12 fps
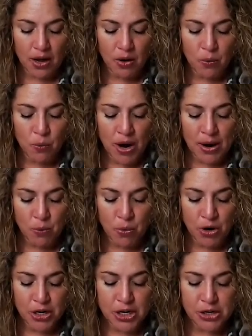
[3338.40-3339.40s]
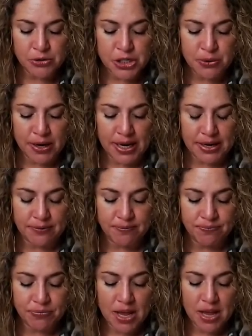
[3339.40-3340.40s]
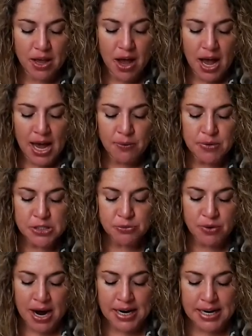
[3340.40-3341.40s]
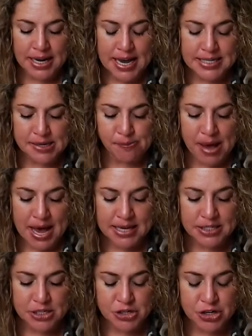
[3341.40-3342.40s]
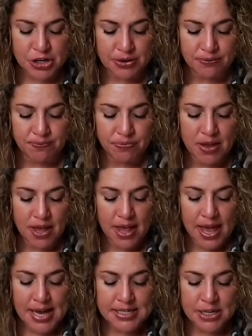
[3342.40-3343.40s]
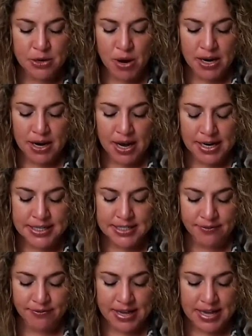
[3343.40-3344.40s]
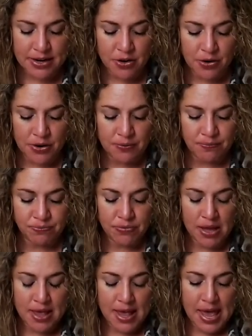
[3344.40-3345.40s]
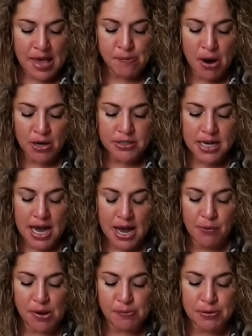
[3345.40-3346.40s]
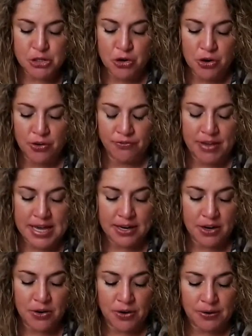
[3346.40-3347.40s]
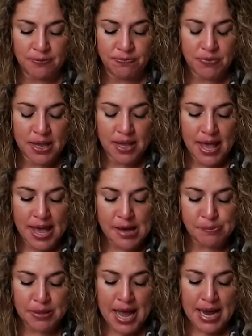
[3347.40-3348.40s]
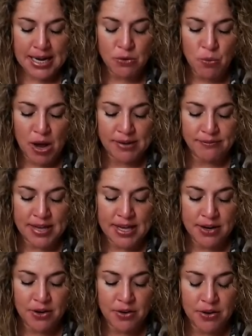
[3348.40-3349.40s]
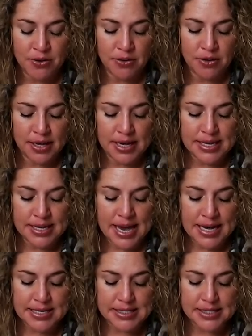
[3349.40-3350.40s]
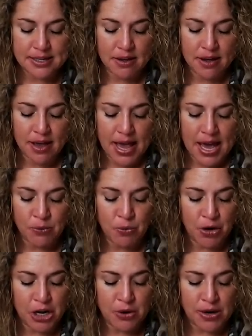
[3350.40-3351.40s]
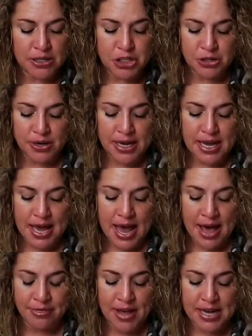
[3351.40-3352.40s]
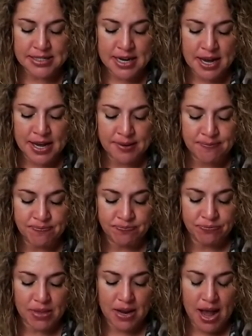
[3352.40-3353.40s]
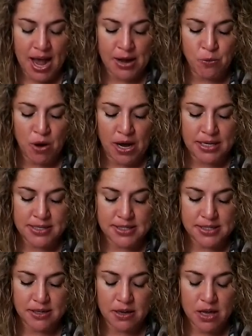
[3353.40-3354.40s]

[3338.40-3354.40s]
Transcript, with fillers: What were you doing? I was riding as a passenger. And in what kind of vehicle? a marked highway patrol vehicle. A black and white vehicle? Yes. And were you on duty at that time? I was.